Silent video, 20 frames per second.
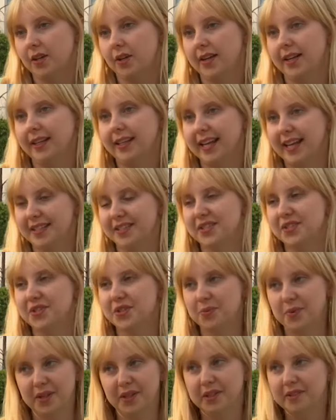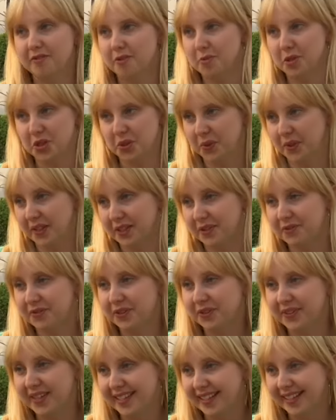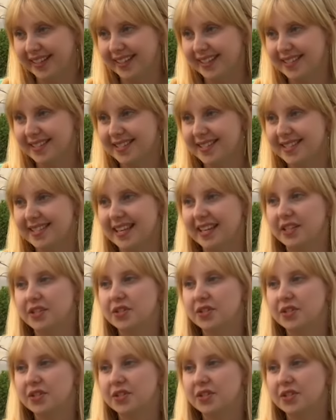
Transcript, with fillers: are against the will of the majority of Floridians.